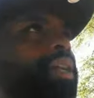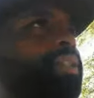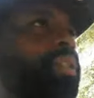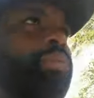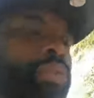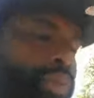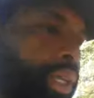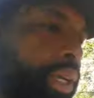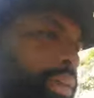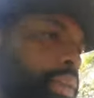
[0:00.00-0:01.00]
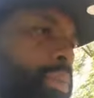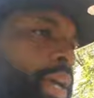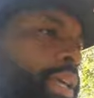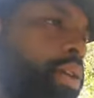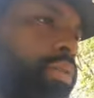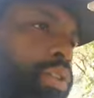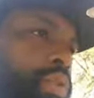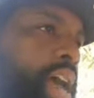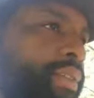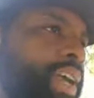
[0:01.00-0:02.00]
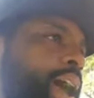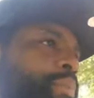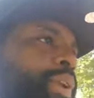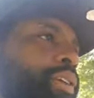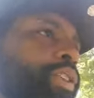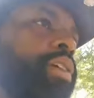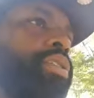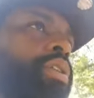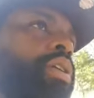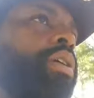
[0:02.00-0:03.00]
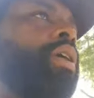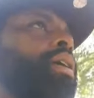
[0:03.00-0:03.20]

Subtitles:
That shit was ridiculous, man. The dude gonna have a Kaepernick jersey on.